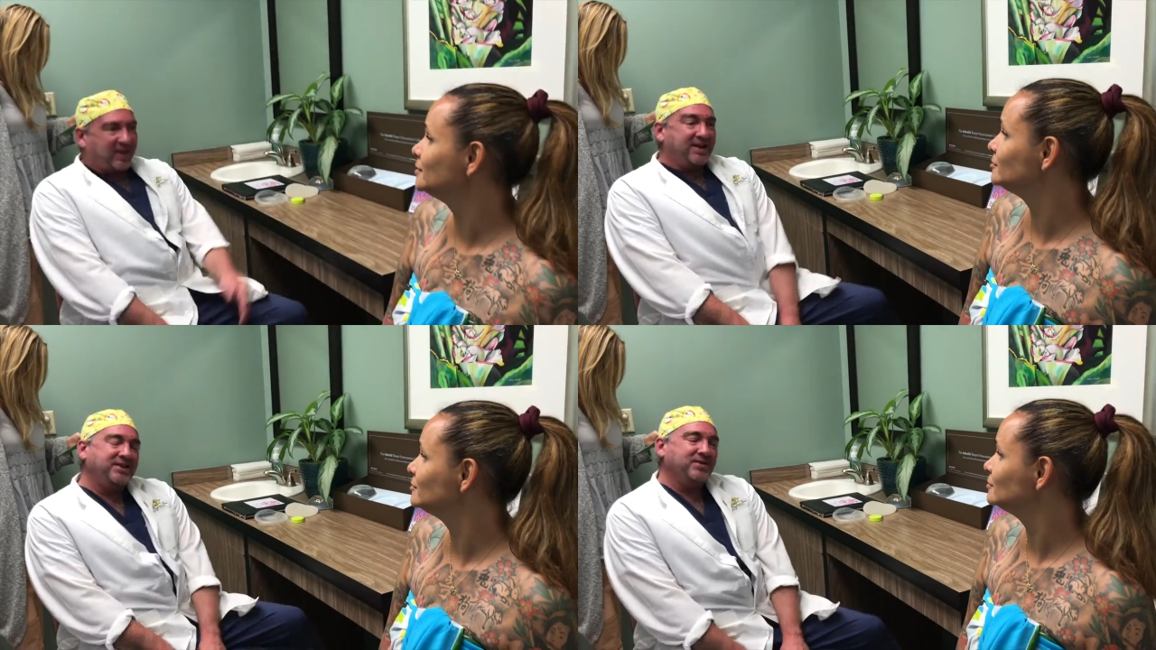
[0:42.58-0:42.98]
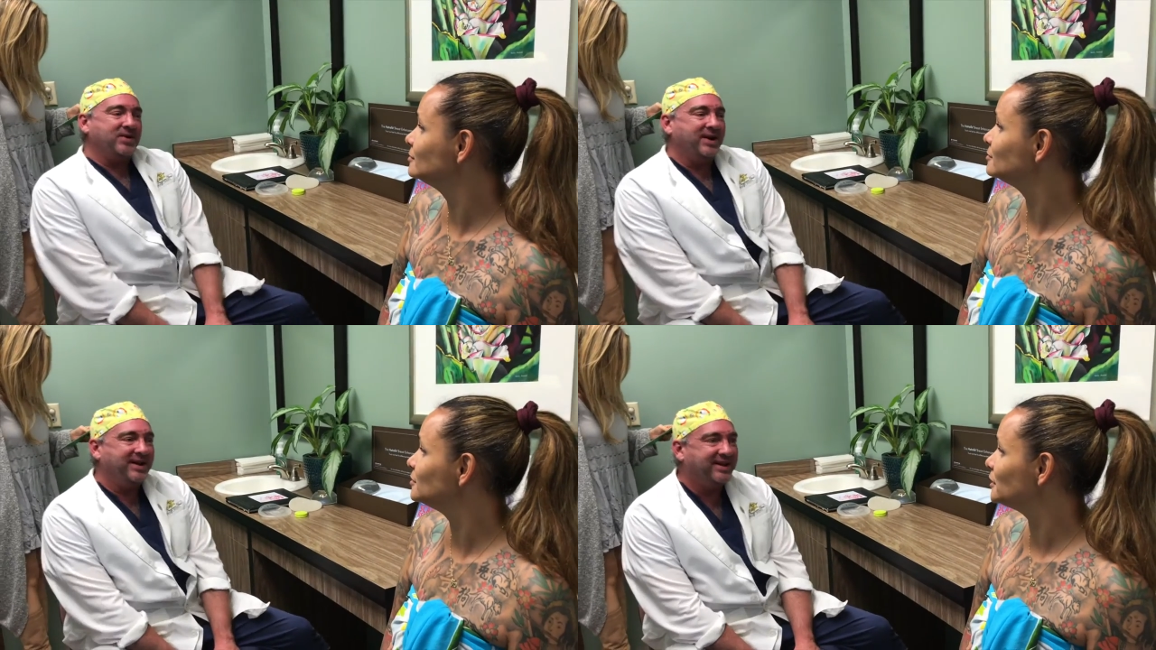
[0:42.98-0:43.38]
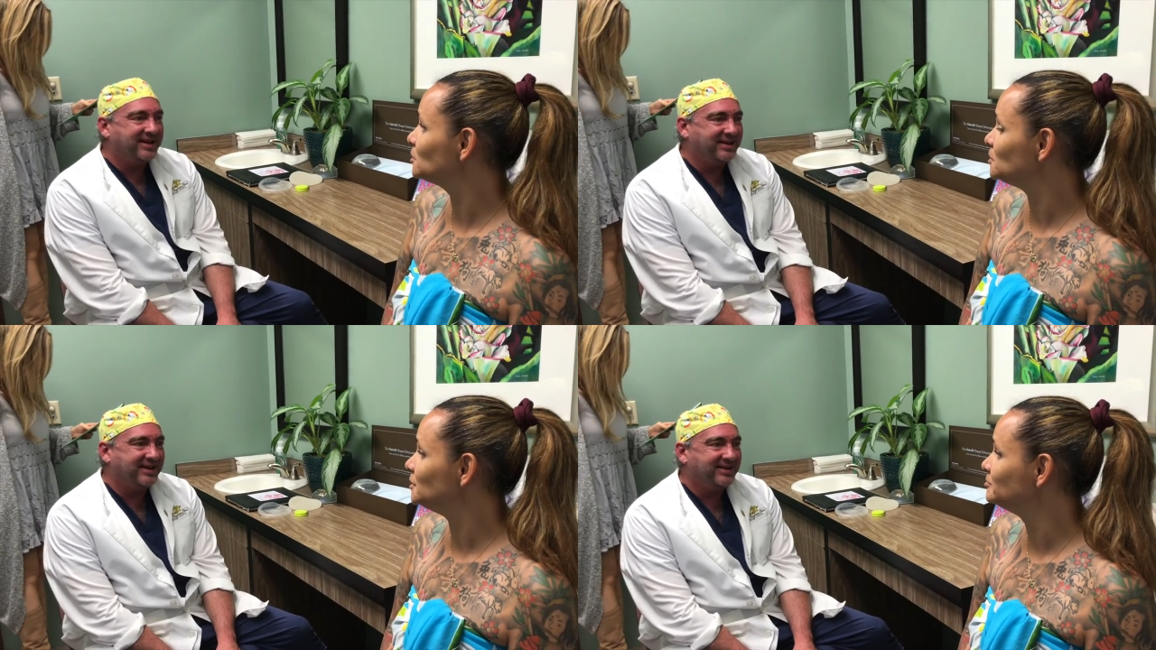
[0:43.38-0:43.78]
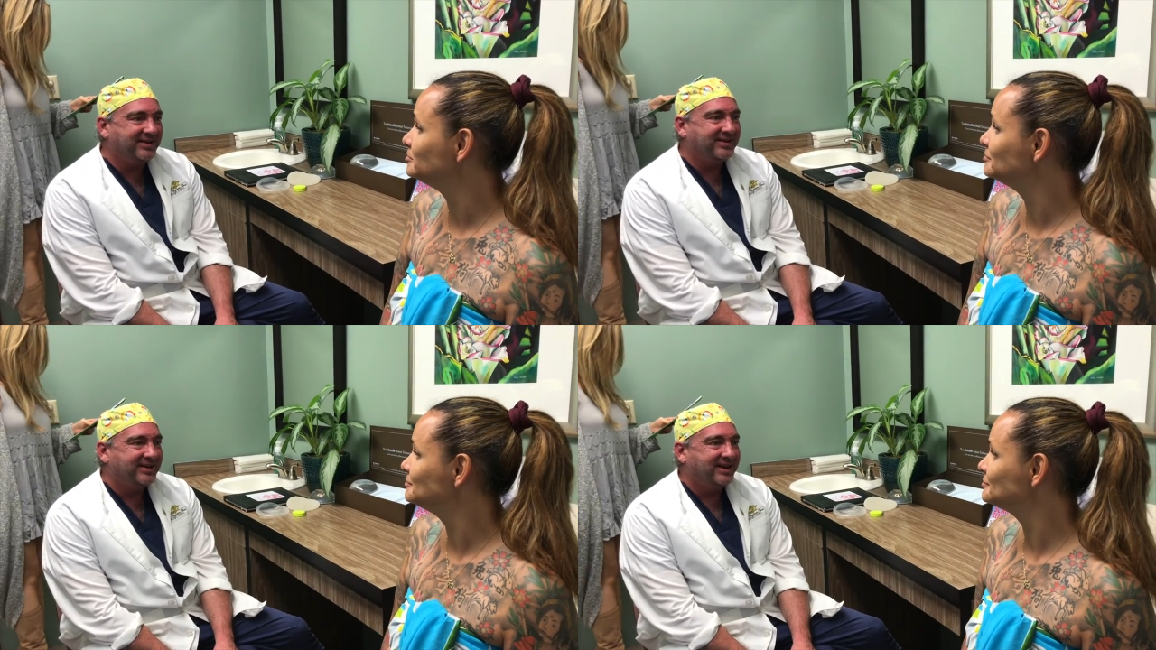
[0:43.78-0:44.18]
Speaker 1: Thank you. Very cool. Thank you.
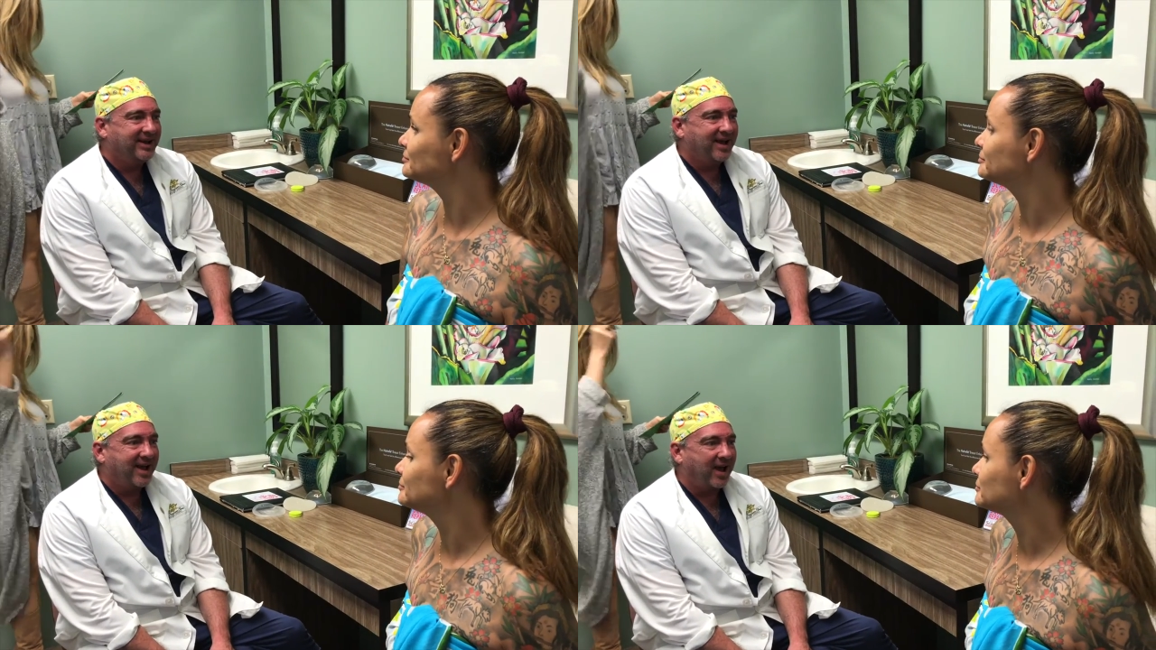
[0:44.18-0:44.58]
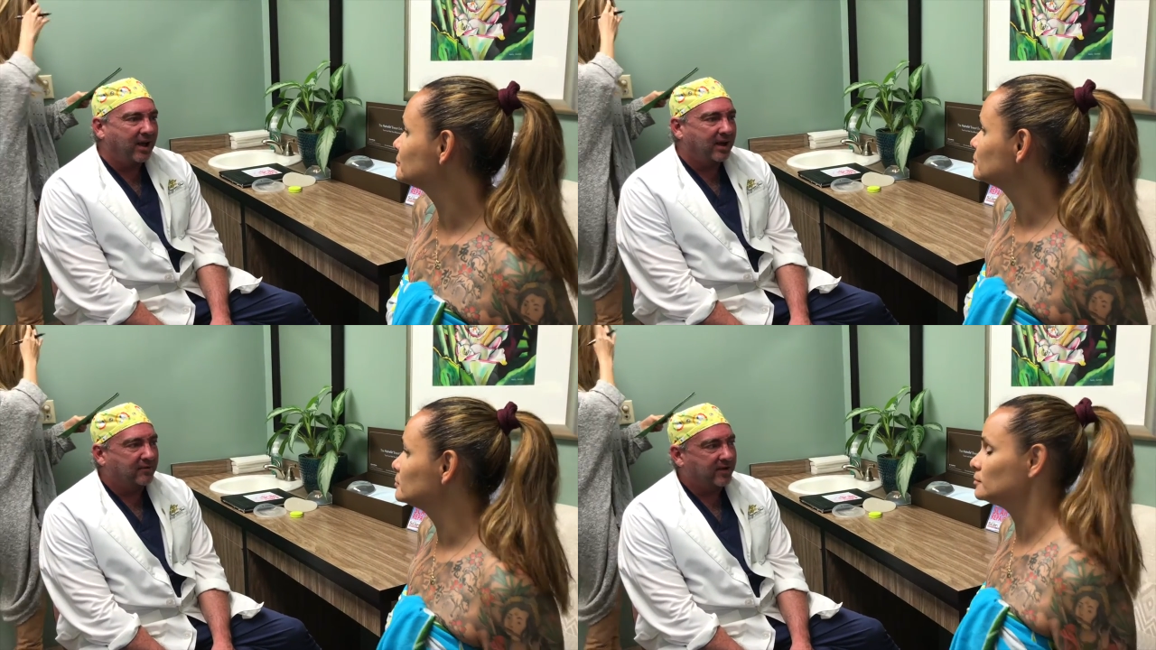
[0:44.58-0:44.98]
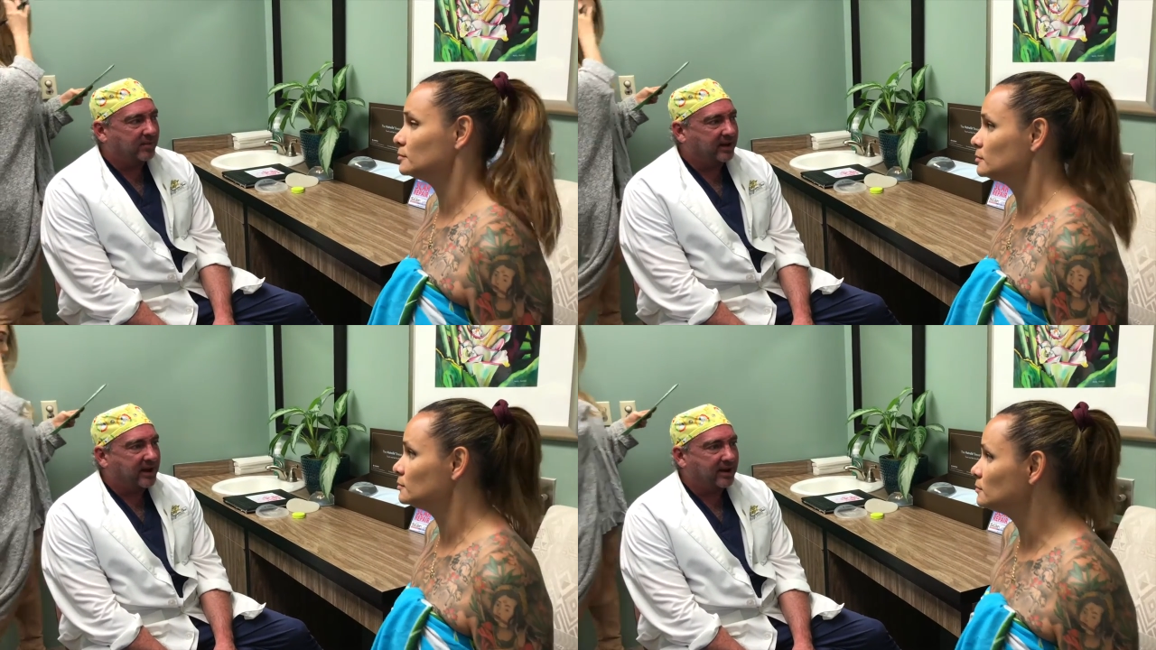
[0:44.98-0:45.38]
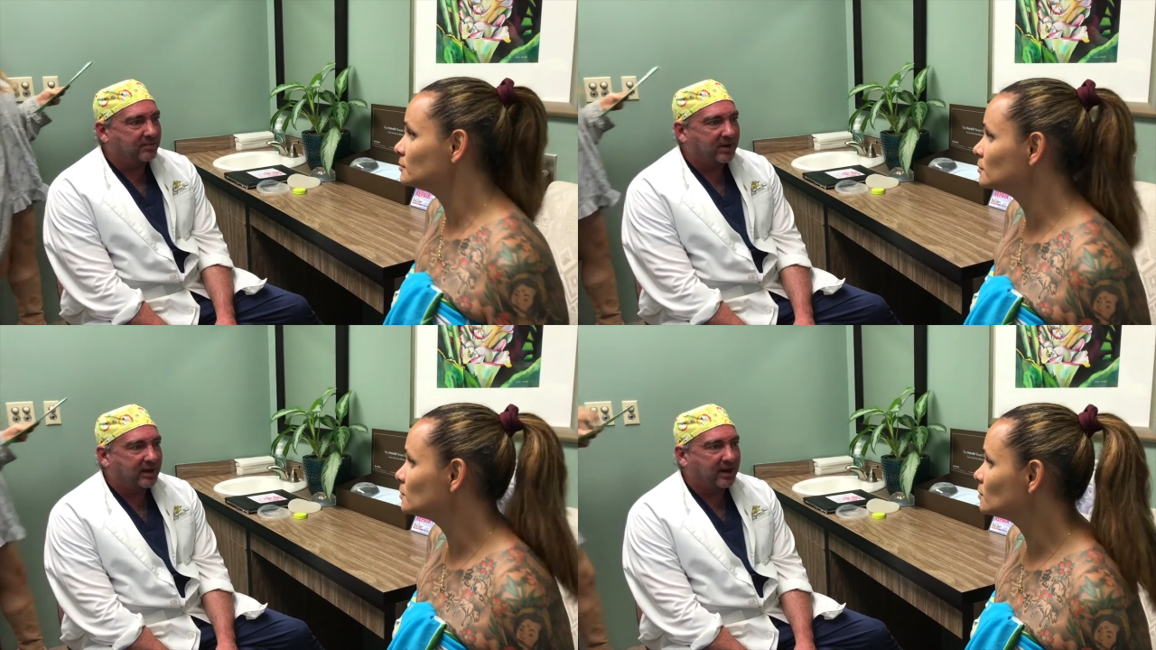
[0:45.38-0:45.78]
I had a Family Guy on,
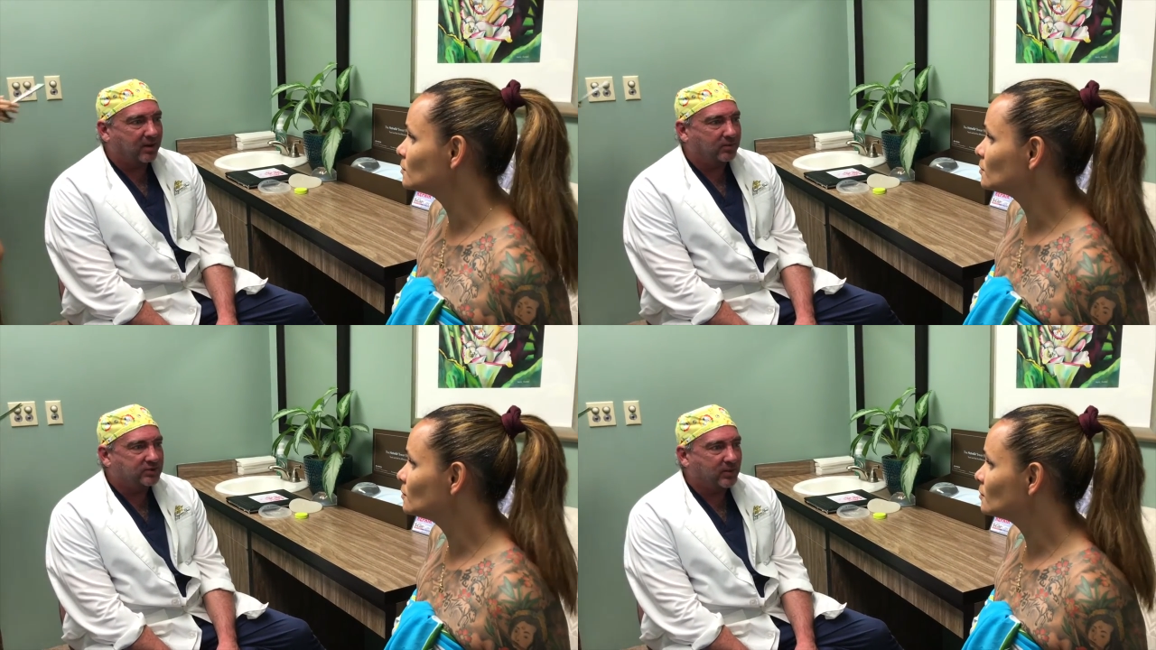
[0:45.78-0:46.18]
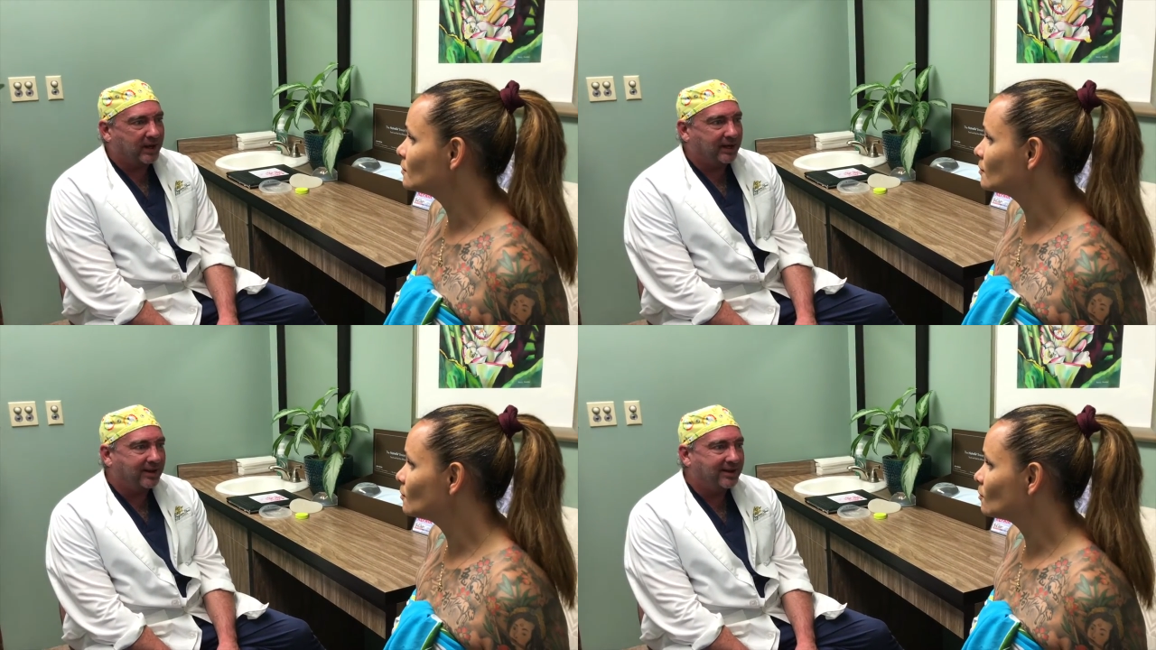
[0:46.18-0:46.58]
but I got all sweaty.